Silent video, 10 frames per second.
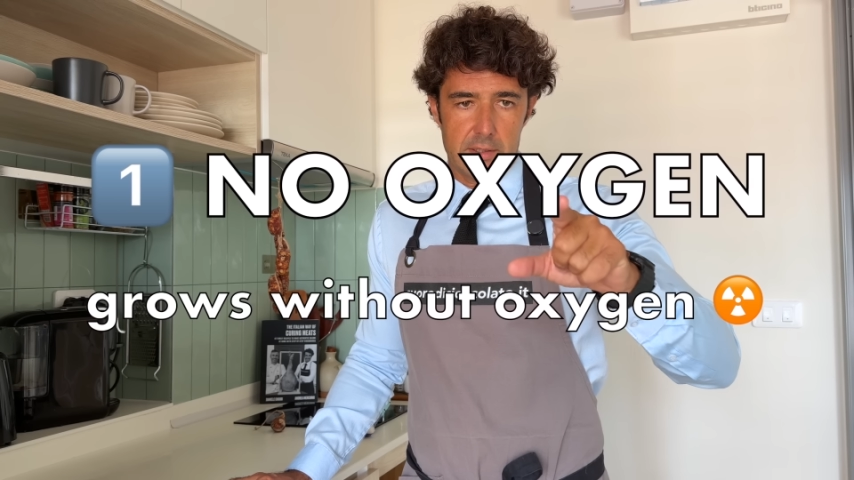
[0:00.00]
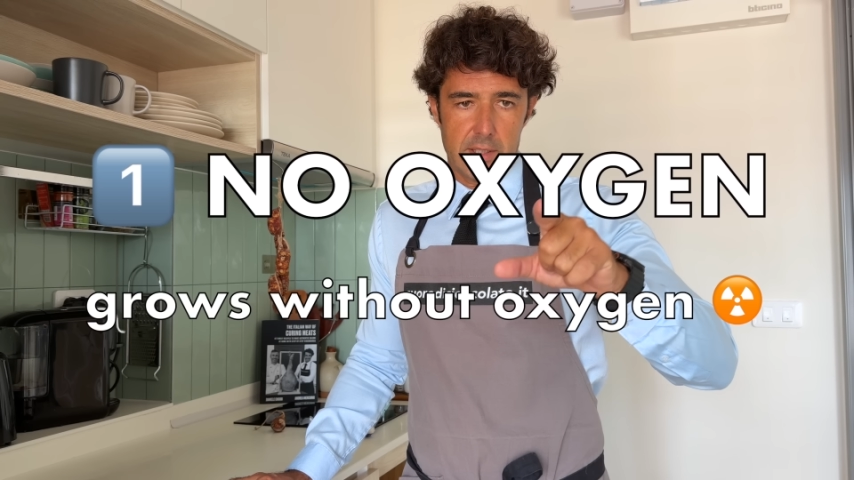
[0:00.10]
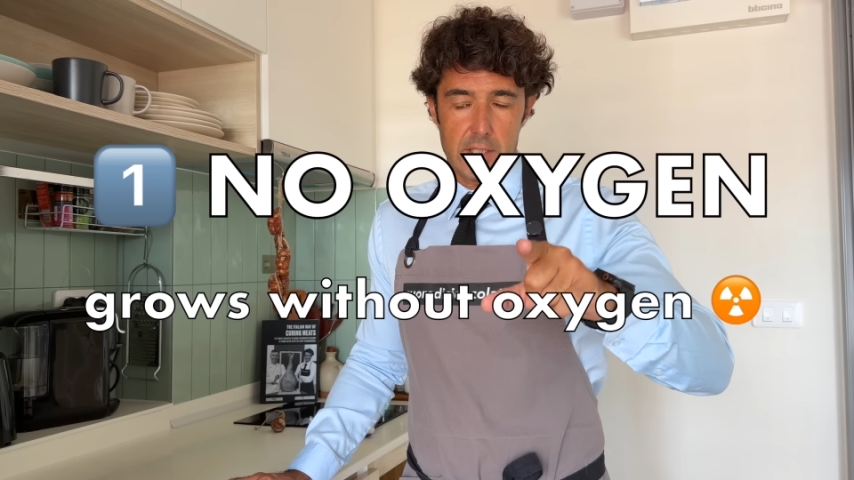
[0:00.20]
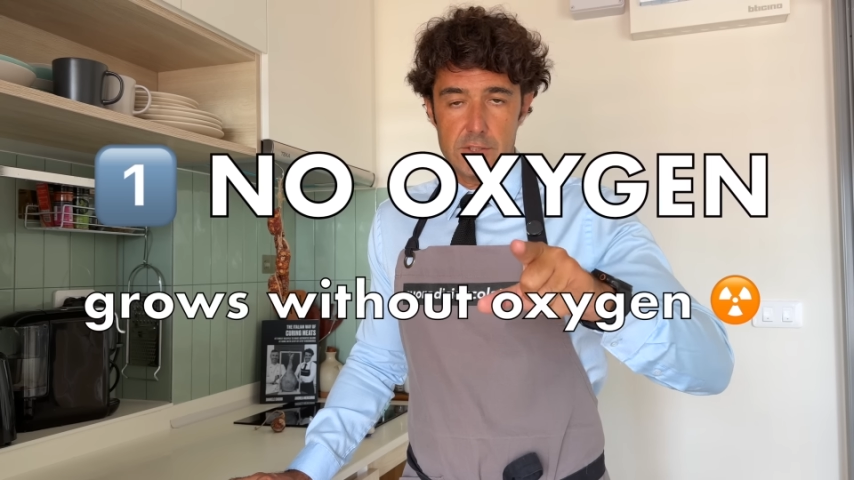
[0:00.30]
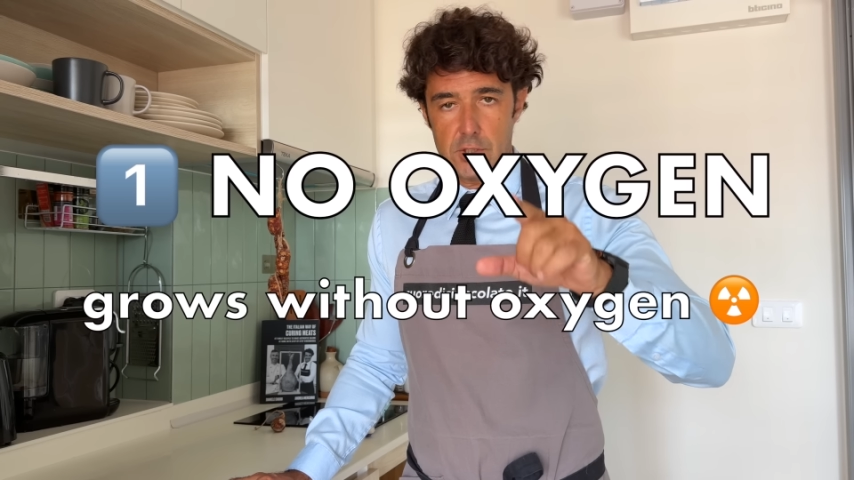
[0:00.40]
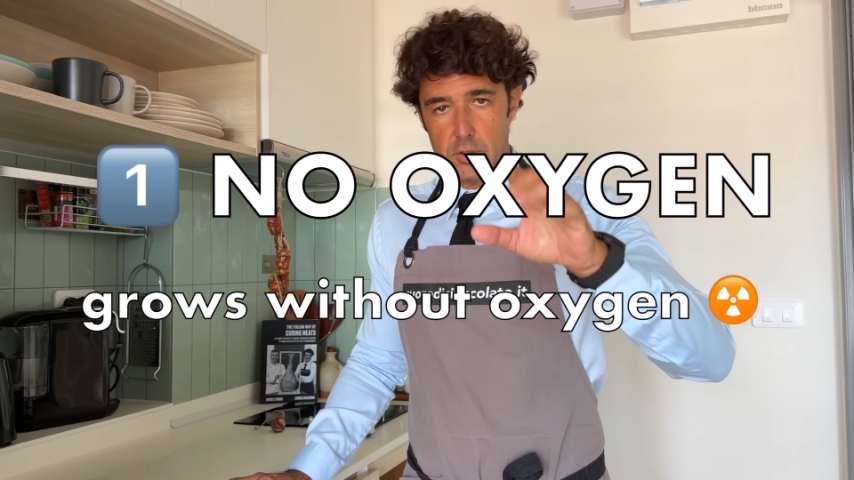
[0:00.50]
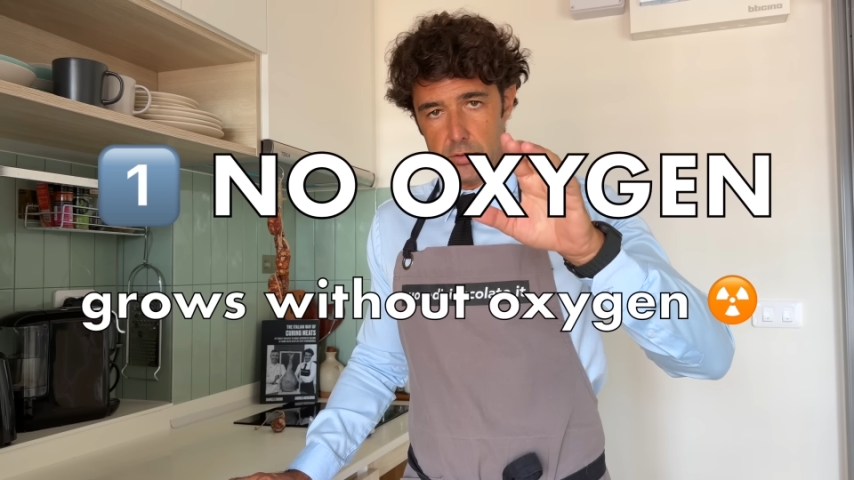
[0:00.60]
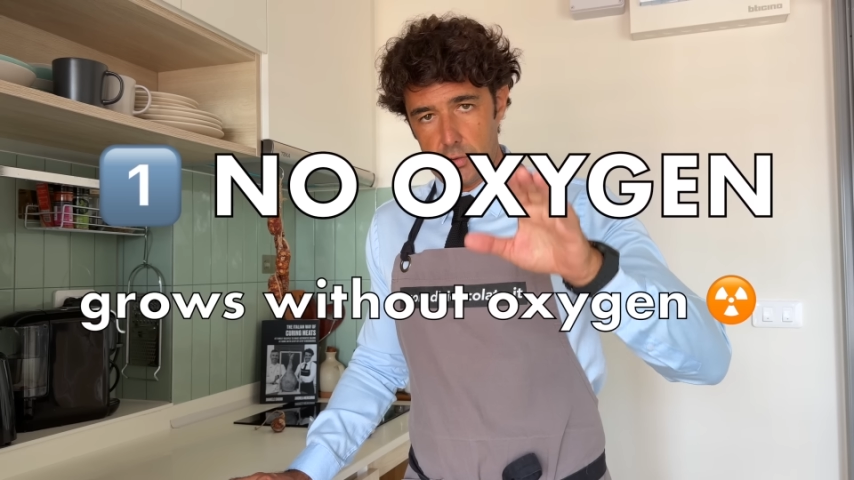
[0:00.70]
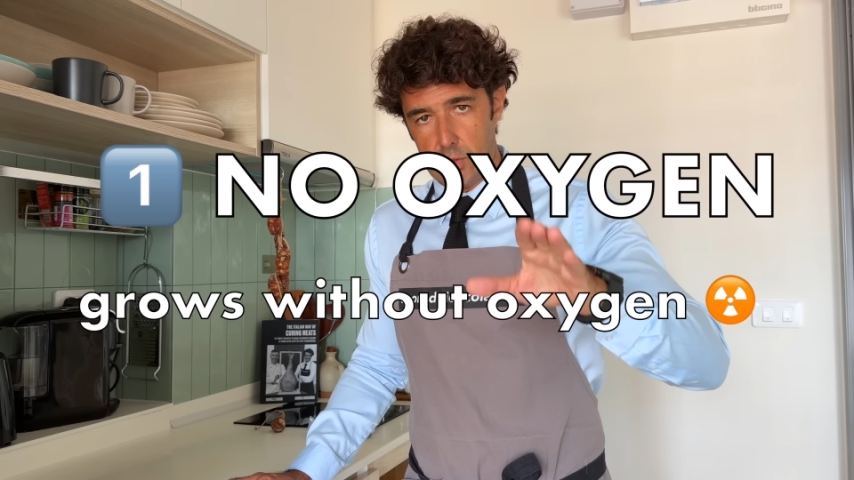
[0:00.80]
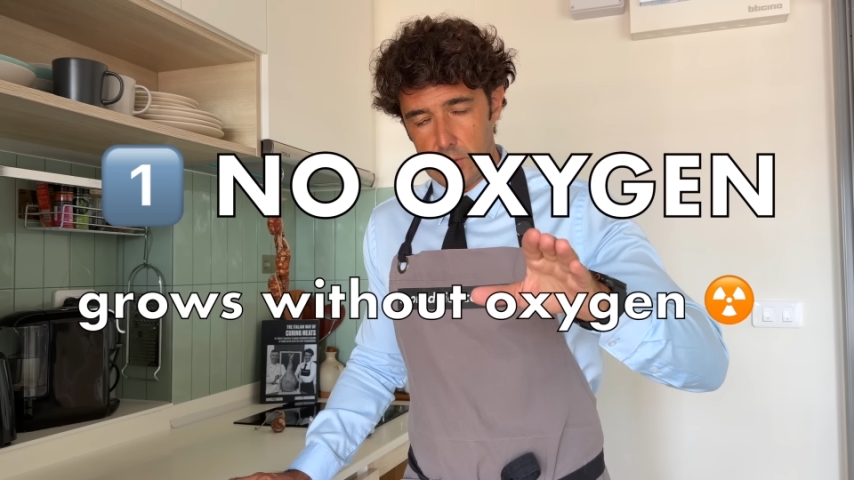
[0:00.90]

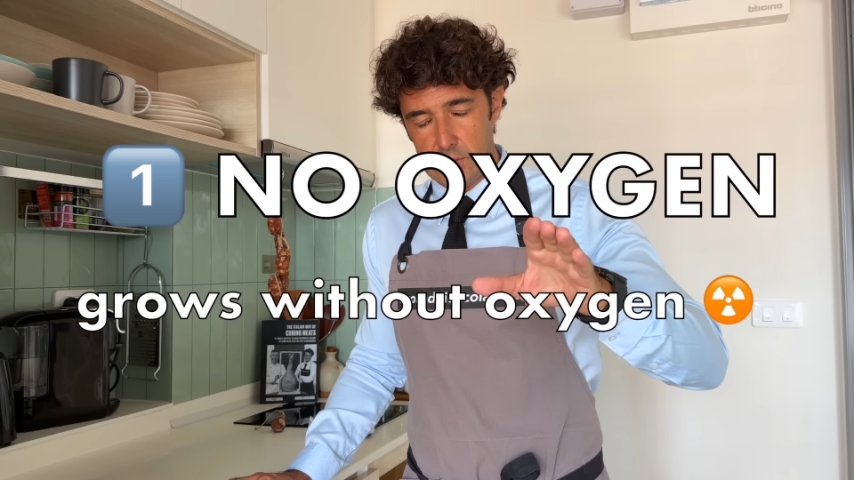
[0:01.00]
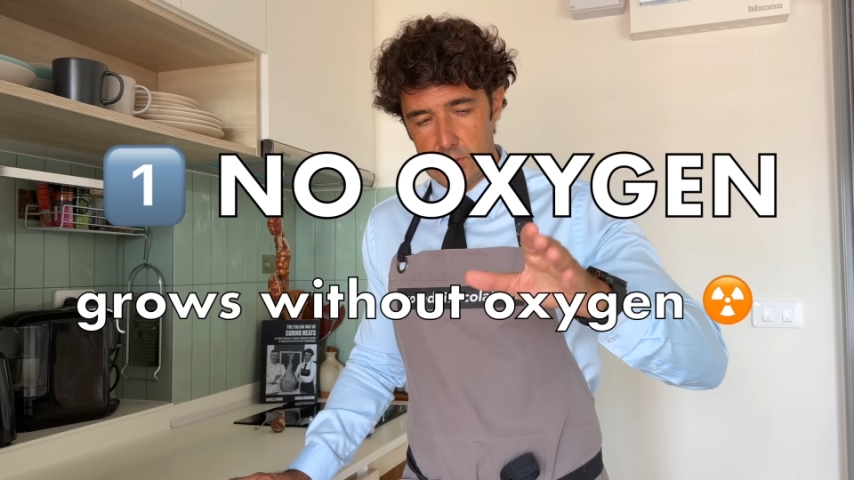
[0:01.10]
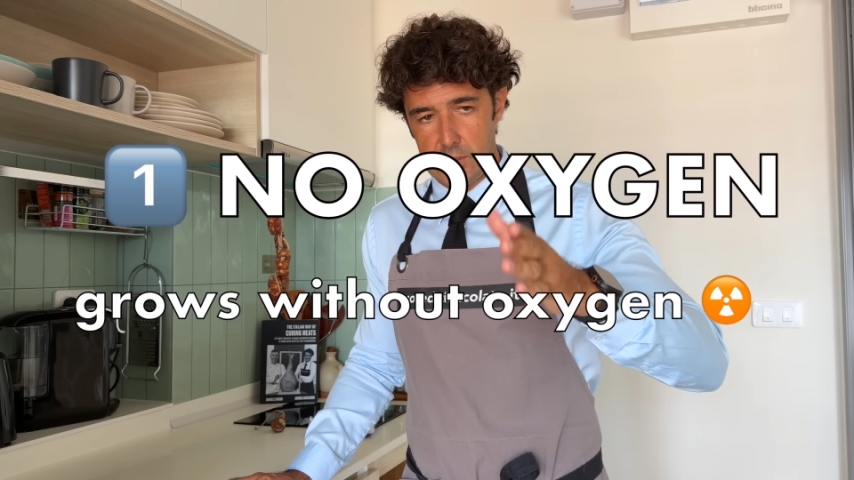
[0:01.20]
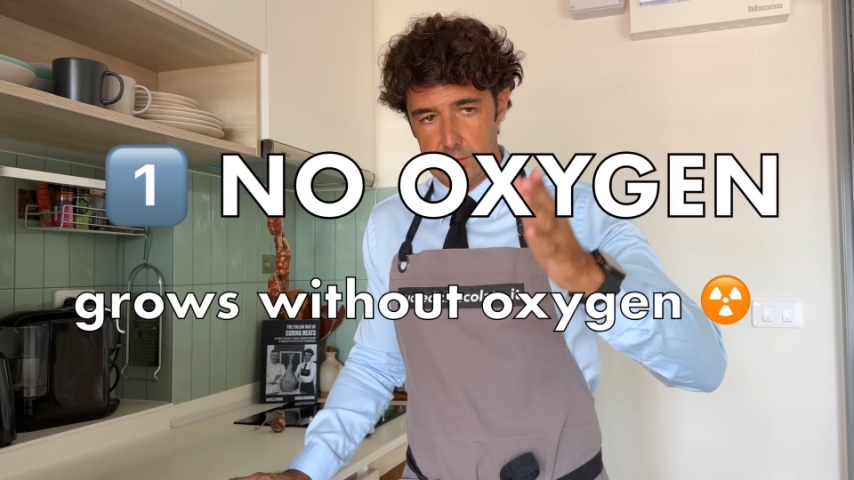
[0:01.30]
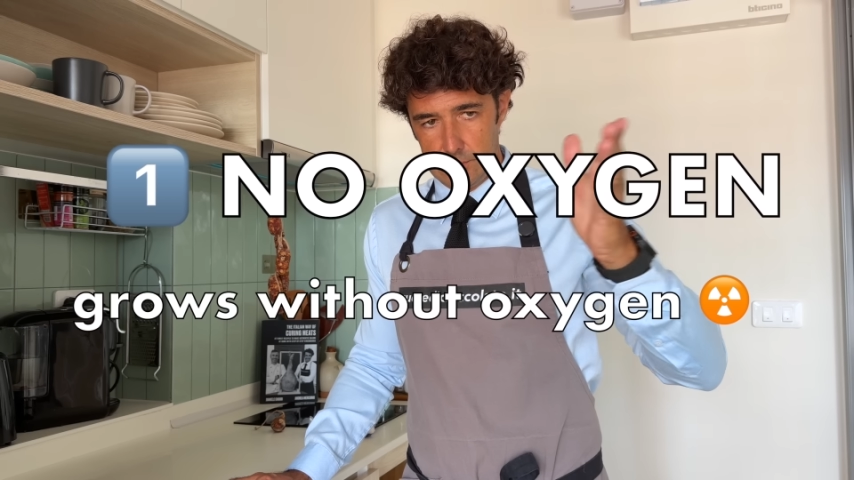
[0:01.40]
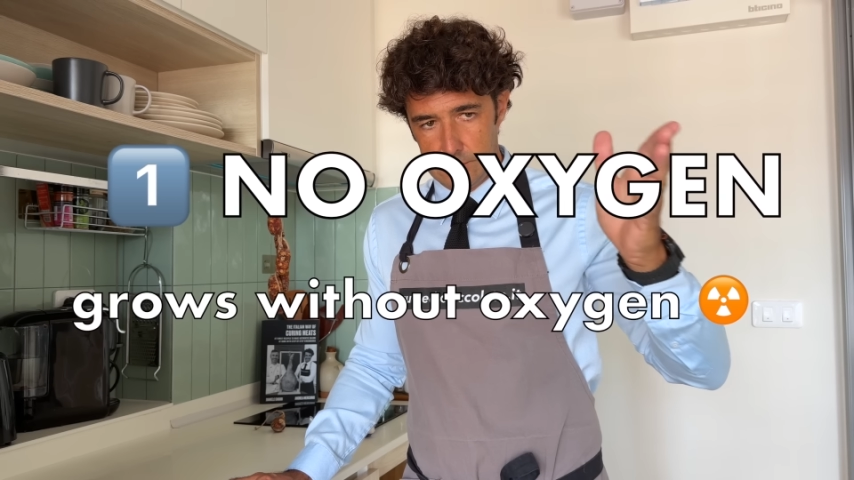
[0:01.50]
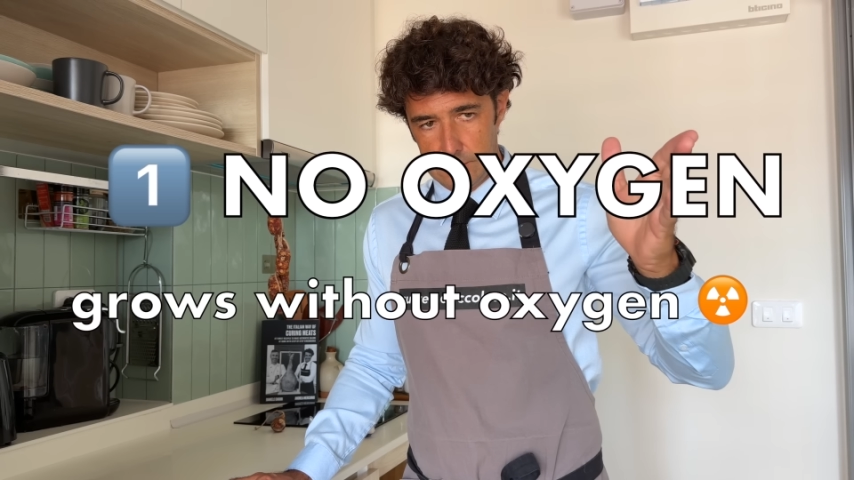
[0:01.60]
dangerous toxin.